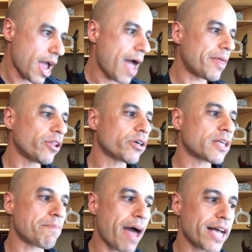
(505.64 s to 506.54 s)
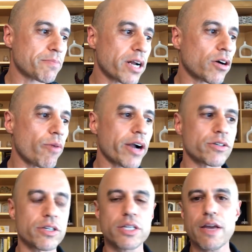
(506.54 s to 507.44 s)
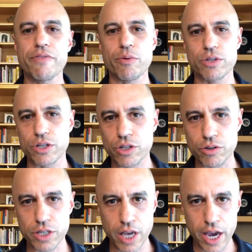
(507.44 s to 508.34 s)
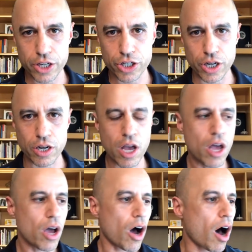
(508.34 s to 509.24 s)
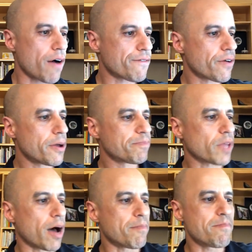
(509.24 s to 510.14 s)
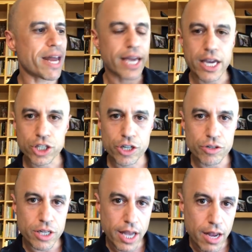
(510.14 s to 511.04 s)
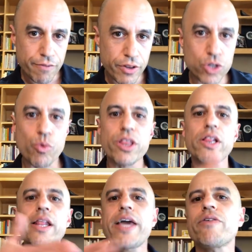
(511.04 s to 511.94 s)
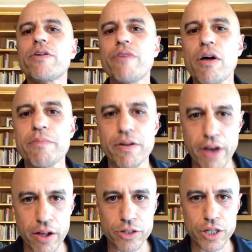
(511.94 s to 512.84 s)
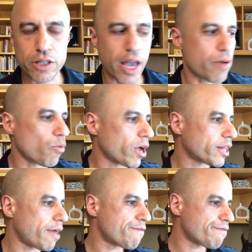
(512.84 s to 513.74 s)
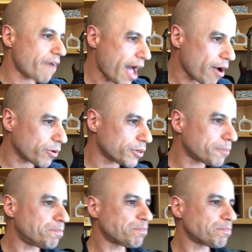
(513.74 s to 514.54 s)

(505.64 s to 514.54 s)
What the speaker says: and they looked at past medical records to see if there was an association of medication use in infants with later development of allergies. And what they found